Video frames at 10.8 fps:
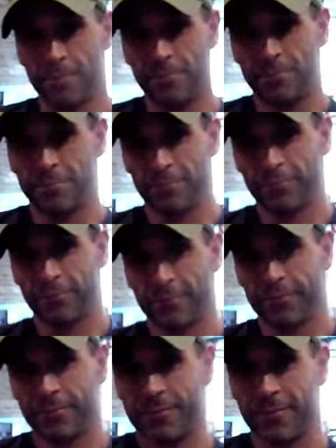Hey Mike,
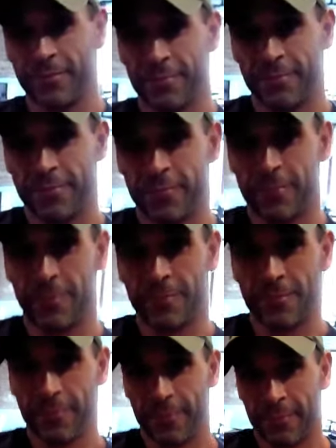that's a lot of empty
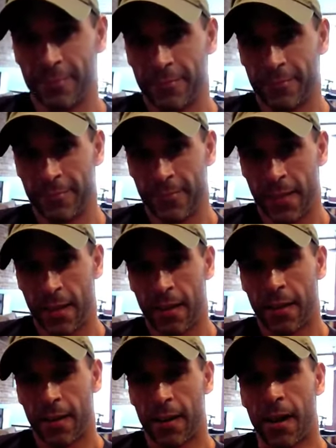glasses. Are you ready to drive?
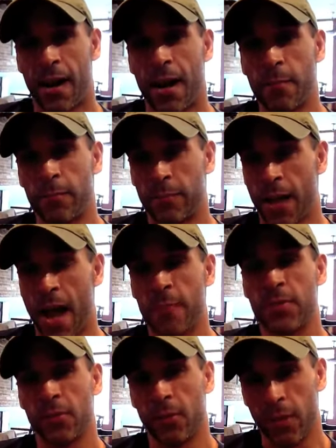I'm
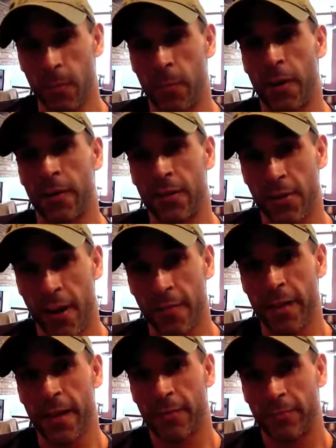absolutely prepared to drive
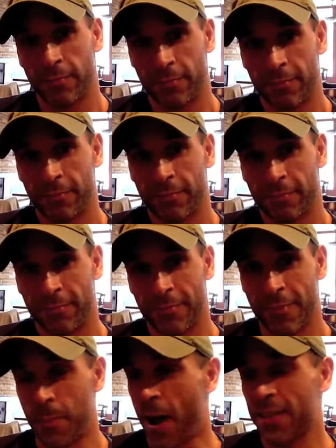now. Are you
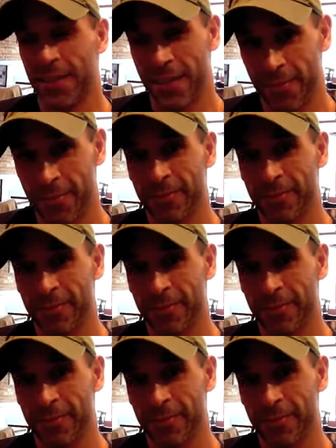sure? Positive.